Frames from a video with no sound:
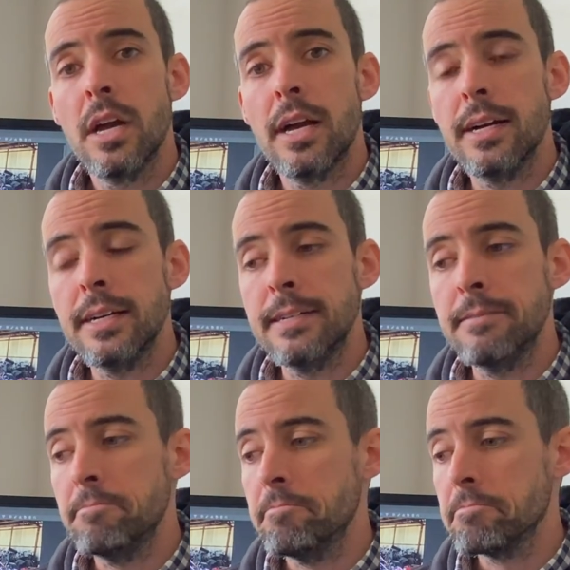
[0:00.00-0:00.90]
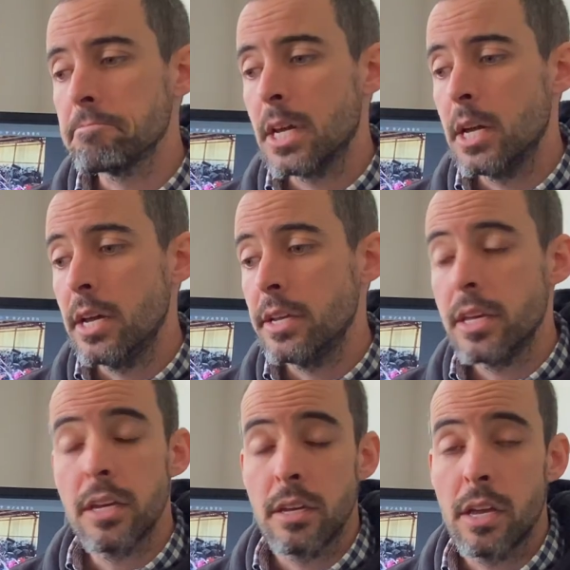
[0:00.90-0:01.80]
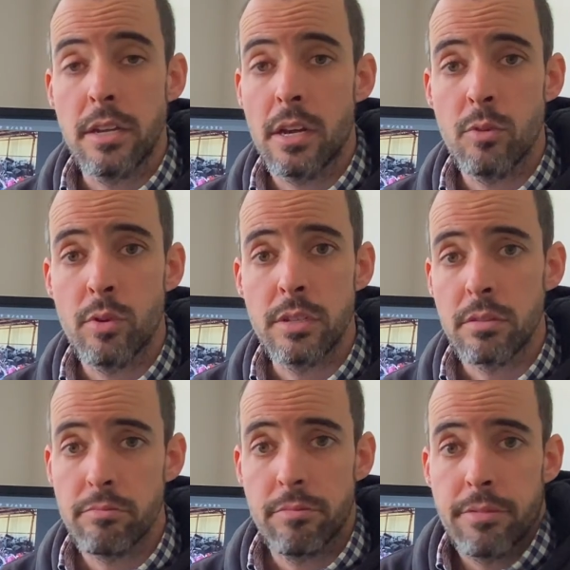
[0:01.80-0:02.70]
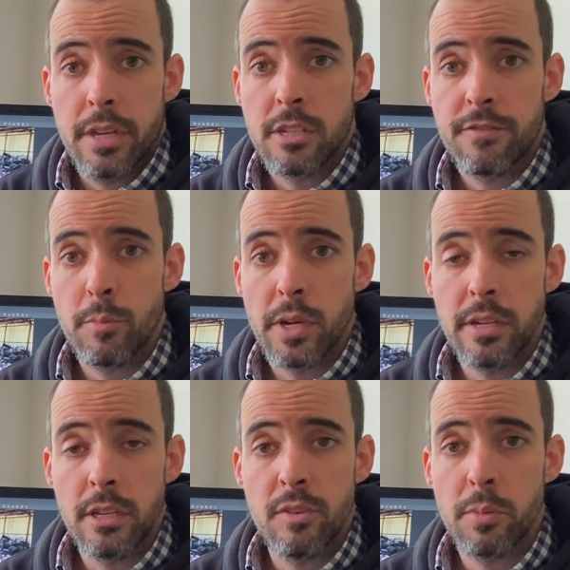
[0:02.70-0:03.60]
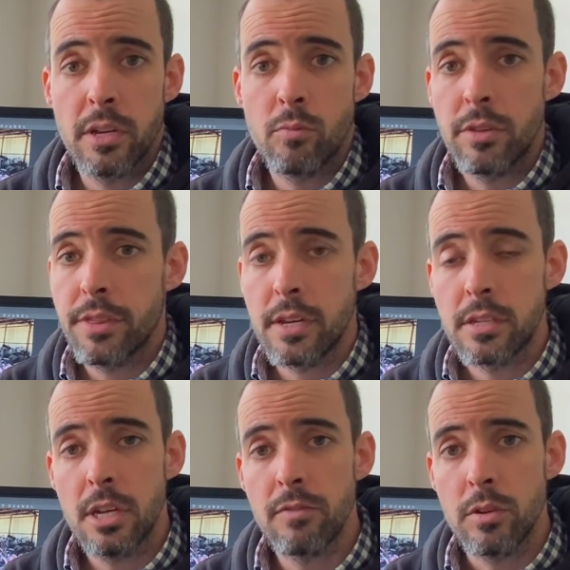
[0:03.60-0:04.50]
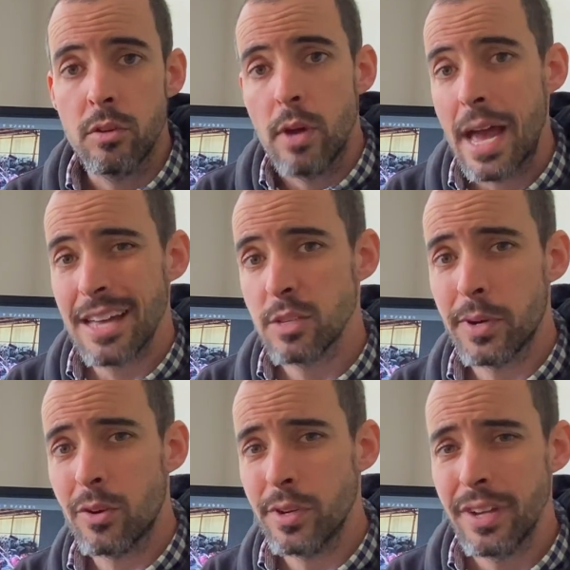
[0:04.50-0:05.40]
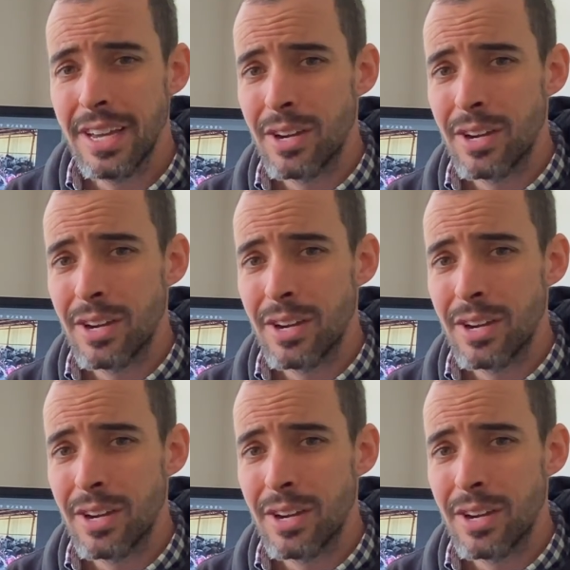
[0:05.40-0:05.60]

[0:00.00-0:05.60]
And yeah, and otherwise, thanks for buying. If you're buying one, thanks to everyone who has bought one.